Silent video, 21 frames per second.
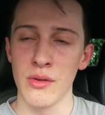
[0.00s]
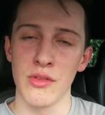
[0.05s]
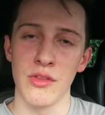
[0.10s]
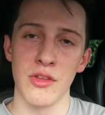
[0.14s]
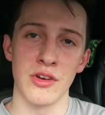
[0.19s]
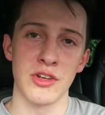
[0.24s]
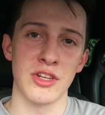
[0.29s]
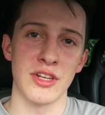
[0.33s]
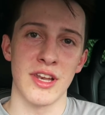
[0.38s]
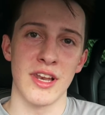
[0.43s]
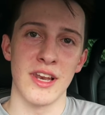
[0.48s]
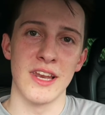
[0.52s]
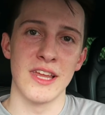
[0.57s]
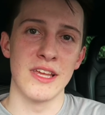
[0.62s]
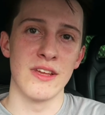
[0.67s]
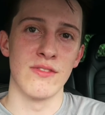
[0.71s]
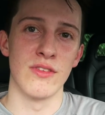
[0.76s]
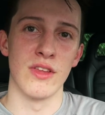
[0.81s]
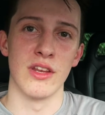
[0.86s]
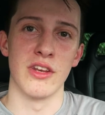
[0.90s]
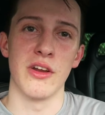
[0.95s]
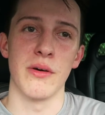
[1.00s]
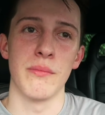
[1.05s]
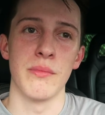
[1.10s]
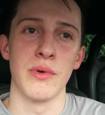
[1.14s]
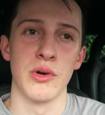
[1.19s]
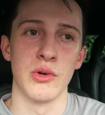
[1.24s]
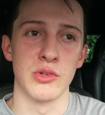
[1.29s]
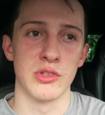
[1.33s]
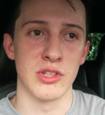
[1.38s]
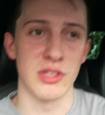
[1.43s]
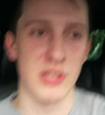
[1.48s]
that just leave their
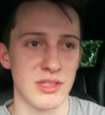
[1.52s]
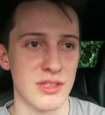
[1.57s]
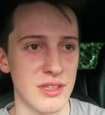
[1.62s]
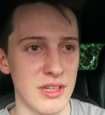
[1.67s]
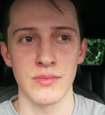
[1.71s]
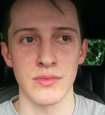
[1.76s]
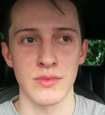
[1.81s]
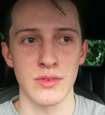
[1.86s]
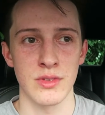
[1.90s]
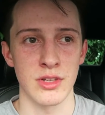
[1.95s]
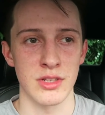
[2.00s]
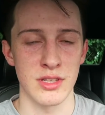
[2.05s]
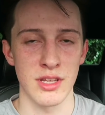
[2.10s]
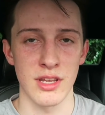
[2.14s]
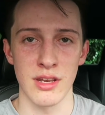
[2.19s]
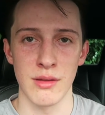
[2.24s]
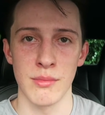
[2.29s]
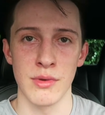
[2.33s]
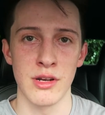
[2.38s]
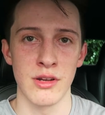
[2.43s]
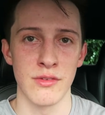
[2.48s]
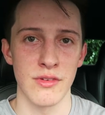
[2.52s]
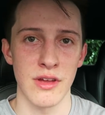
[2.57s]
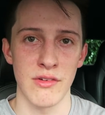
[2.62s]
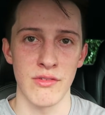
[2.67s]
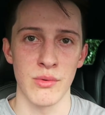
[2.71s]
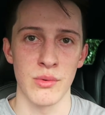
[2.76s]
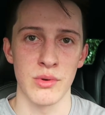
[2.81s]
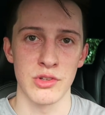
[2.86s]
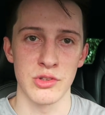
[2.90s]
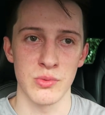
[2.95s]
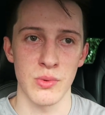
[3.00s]
dumbbells just in the middle of
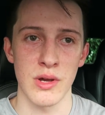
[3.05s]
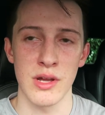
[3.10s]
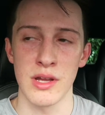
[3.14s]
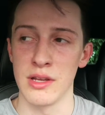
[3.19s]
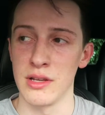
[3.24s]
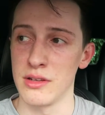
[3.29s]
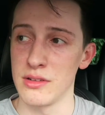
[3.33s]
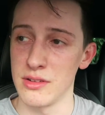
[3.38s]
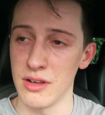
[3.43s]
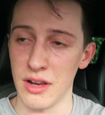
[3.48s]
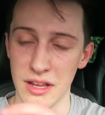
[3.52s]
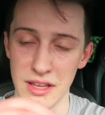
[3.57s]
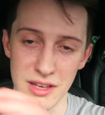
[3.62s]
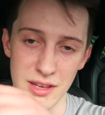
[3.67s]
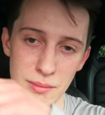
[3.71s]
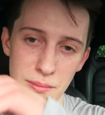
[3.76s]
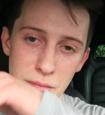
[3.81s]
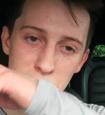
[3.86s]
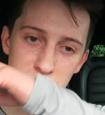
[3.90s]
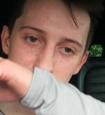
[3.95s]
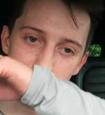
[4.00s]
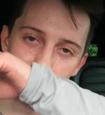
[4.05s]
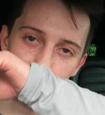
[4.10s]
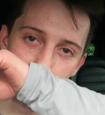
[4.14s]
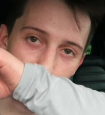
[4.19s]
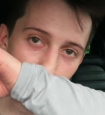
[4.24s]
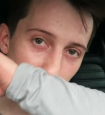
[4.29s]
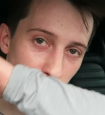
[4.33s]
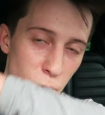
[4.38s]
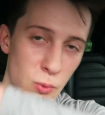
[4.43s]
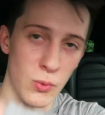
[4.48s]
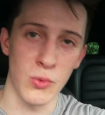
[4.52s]
everyone's way, like in the most
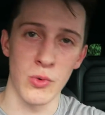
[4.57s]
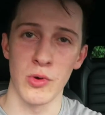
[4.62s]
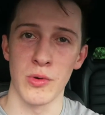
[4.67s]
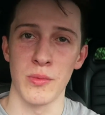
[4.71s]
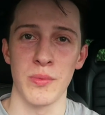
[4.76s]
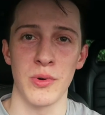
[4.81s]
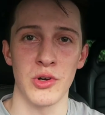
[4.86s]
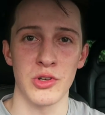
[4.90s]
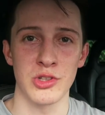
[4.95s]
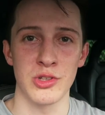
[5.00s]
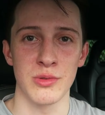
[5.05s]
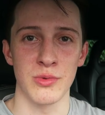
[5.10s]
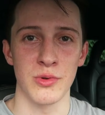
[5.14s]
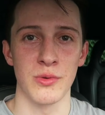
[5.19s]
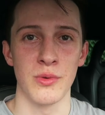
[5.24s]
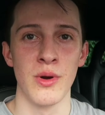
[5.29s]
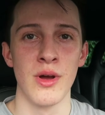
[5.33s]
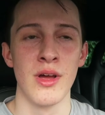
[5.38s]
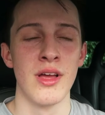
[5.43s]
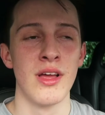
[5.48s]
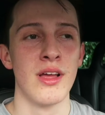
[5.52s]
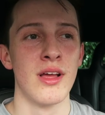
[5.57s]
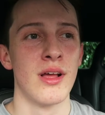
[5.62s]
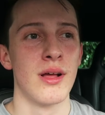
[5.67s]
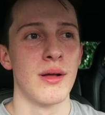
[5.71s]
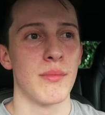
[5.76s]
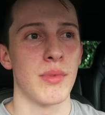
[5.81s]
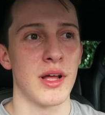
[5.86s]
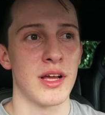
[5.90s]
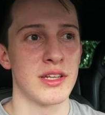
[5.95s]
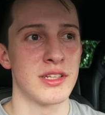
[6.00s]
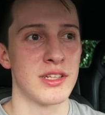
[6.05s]
awkward possible
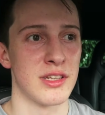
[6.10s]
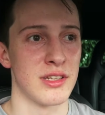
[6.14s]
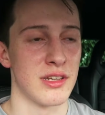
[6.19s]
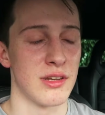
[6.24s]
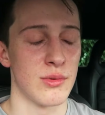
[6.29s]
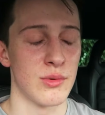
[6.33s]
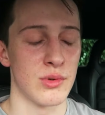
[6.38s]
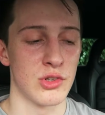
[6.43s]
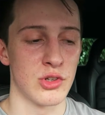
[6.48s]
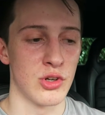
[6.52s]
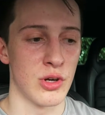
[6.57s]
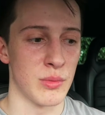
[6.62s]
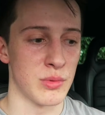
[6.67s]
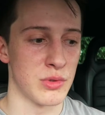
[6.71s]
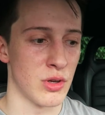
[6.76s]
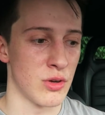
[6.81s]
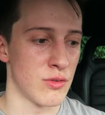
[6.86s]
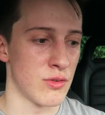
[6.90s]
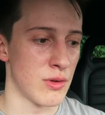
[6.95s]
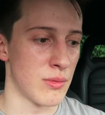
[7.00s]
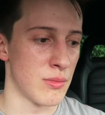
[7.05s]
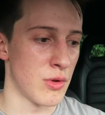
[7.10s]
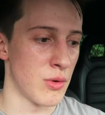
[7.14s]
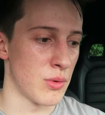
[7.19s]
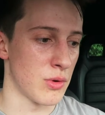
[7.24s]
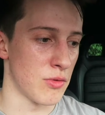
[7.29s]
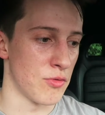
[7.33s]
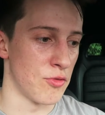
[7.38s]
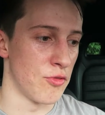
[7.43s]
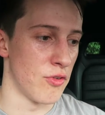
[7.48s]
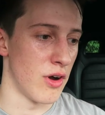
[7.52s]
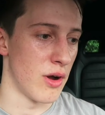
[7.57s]
places. No one trips over them, no one
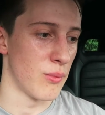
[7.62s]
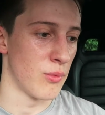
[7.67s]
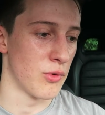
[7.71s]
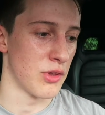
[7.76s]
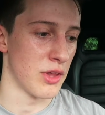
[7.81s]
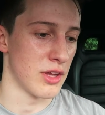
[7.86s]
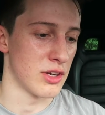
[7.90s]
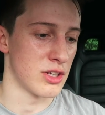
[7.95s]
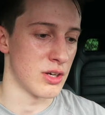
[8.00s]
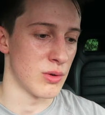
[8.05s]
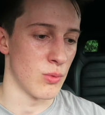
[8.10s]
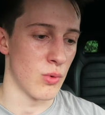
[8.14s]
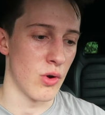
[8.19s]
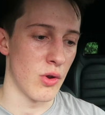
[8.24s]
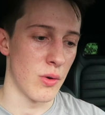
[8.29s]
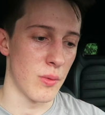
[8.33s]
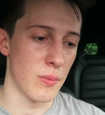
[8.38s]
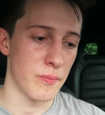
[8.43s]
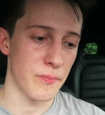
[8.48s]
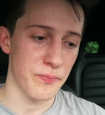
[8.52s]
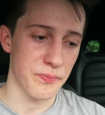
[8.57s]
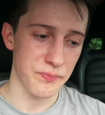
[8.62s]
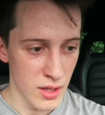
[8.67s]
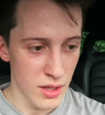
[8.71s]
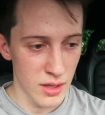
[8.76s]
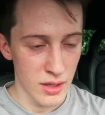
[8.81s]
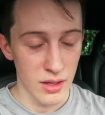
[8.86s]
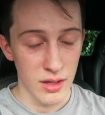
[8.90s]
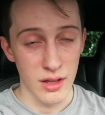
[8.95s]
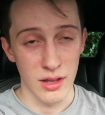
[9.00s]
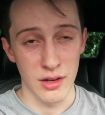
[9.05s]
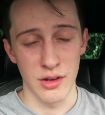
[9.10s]
can find what they actually want.
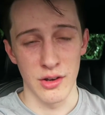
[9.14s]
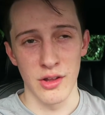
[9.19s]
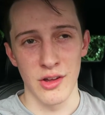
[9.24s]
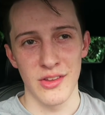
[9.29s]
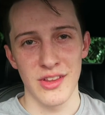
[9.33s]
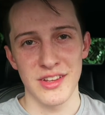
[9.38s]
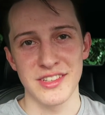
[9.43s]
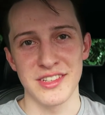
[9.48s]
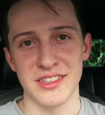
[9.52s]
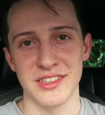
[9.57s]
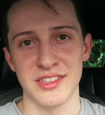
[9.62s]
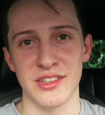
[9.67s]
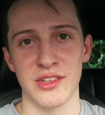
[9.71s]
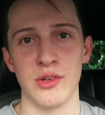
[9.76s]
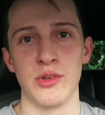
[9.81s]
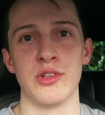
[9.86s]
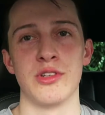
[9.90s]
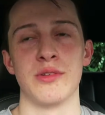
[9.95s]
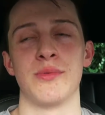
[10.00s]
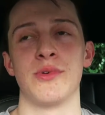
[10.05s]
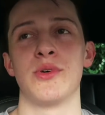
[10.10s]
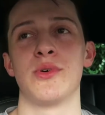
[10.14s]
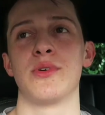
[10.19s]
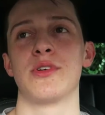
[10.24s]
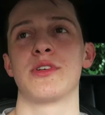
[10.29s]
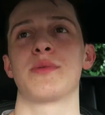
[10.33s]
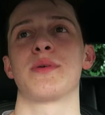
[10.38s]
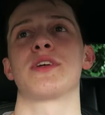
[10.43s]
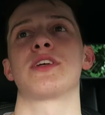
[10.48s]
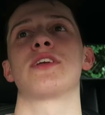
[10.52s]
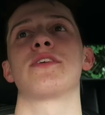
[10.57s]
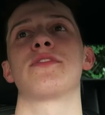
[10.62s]
You know, that's excusable,
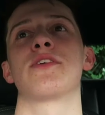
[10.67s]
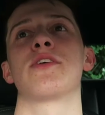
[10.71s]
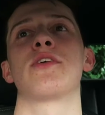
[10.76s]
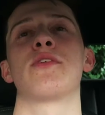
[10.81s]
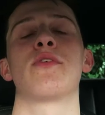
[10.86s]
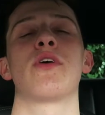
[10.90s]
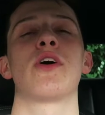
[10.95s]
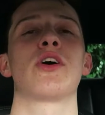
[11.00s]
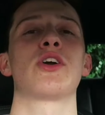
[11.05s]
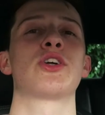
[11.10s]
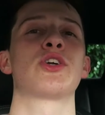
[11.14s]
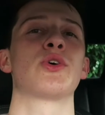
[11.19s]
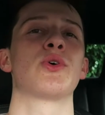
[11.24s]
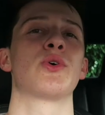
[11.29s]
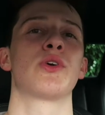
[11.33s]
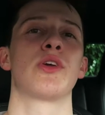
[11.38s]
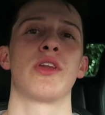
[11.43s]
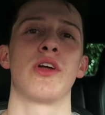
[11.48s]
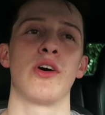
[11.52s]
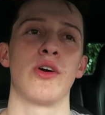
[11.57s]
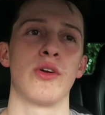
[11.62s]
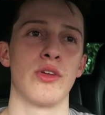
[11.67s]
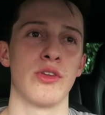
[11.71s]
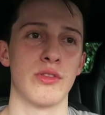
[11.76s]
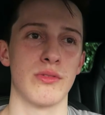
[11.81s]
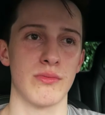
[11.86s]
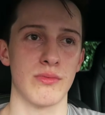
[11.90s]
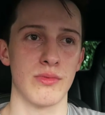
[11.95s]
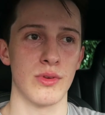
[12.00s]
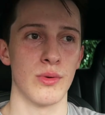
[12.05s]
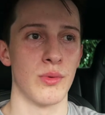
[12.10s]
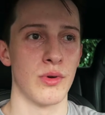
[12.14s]
especially if you're in a rush, or you know,
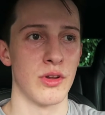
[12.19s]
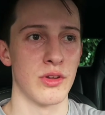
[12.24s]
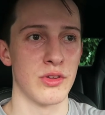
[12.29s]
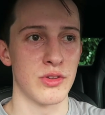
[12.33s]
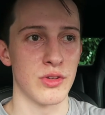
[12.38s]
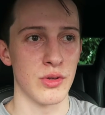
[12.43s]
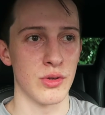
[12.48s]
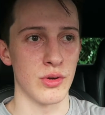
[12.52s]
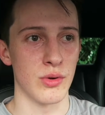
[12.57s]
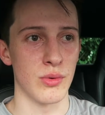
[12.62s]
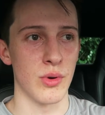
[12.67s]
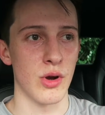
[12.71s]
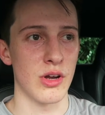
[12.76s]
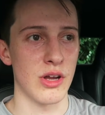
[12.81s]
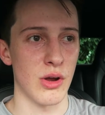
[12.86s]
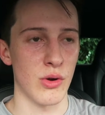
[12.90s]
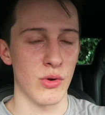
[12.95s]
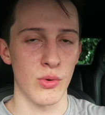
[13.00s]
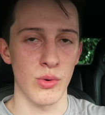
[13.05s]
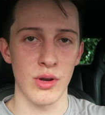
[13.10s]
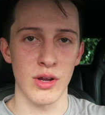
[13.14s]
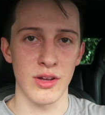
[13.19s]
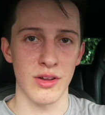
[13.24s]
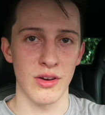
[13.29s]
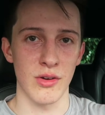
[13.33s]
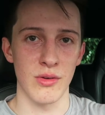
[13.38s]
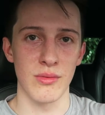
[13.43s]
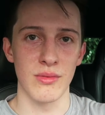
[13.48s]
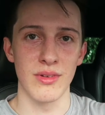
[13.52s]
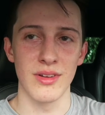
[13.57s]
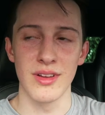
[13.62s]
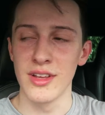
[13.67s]
you want to do your workout quick.
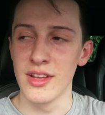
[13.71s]
I